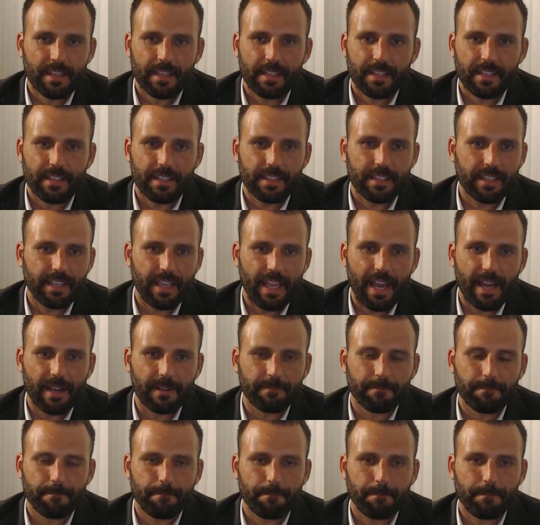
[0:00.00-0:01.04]
Yeah,
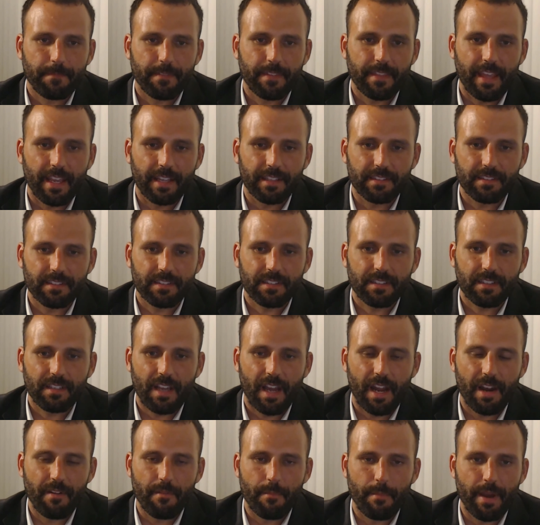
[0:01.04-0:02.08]
that's kind
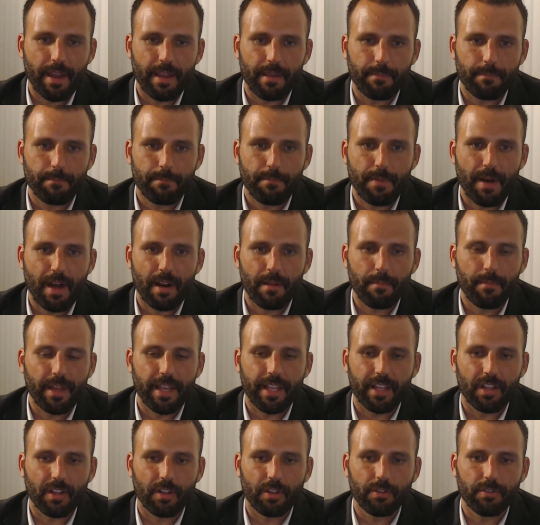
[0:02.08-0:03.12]
of my bottom line
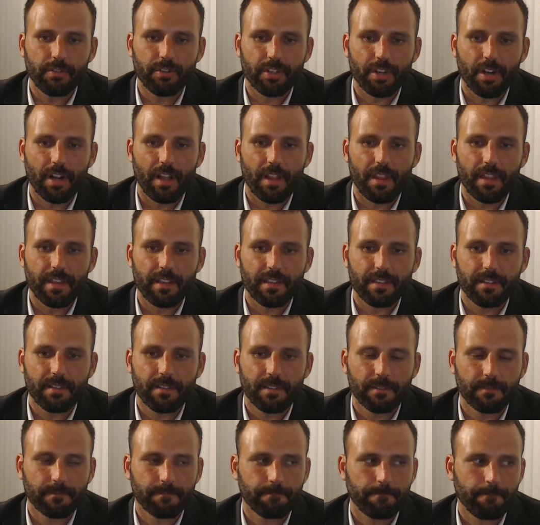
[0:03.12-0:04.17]
conclusion on this.
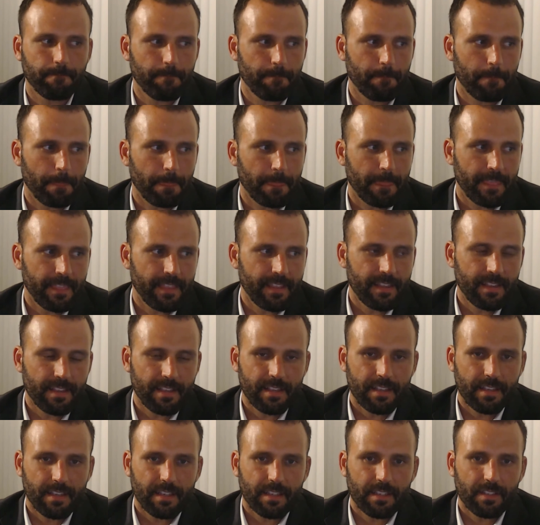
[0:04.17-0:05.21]

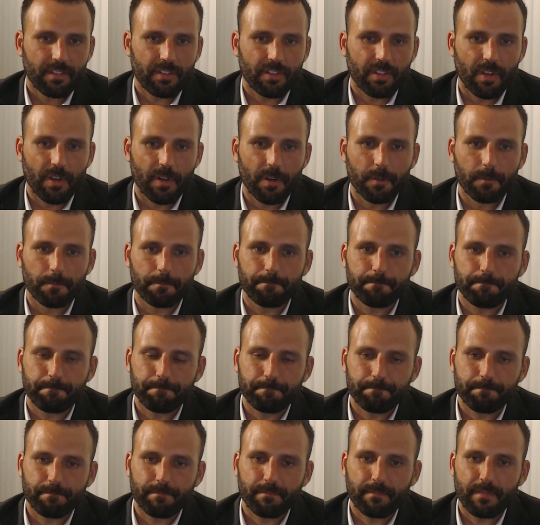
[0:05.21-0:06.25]
So
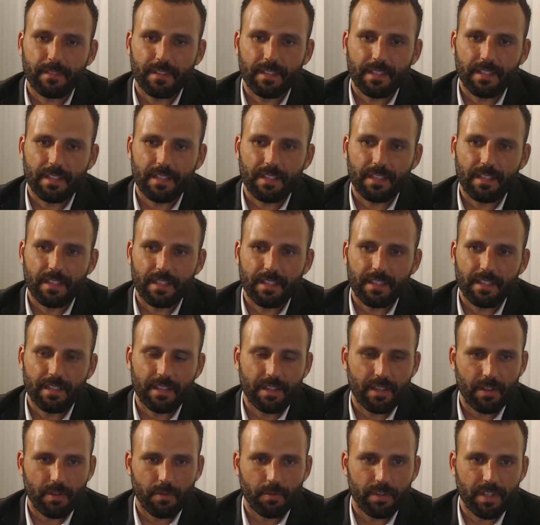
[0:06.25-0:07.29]

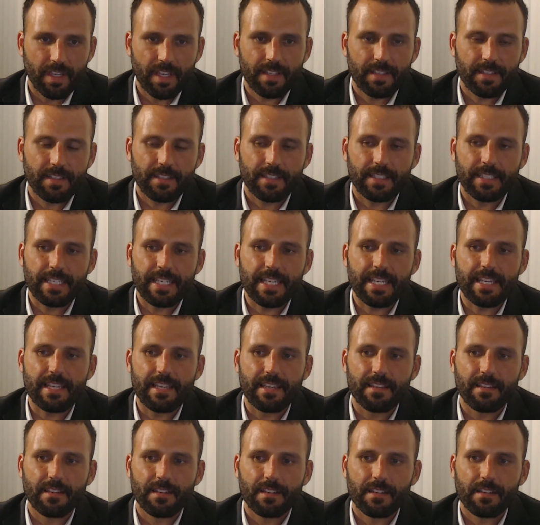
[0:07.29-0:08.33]
you did see,
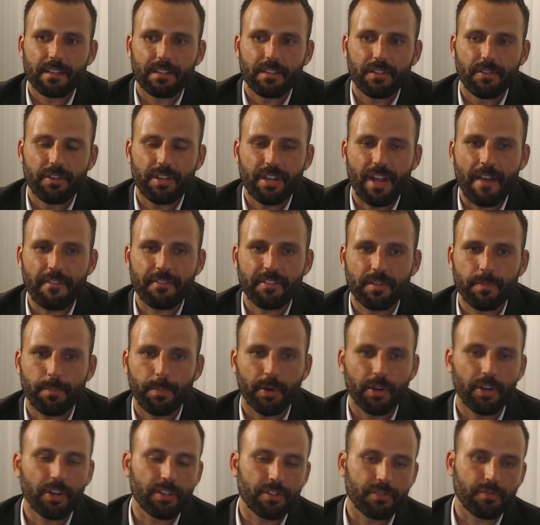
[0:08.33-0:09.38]
you could have
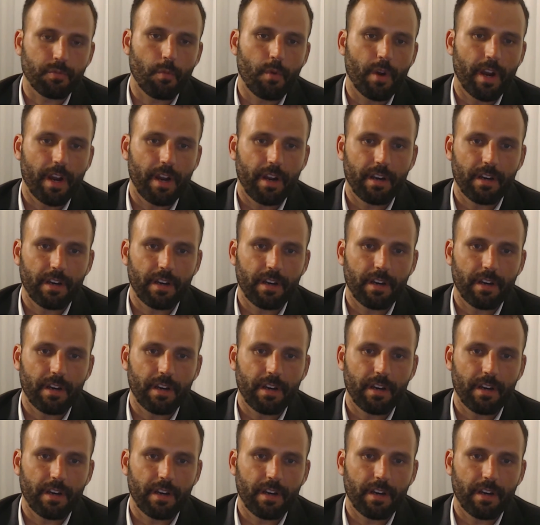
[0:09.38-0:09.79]
spurts where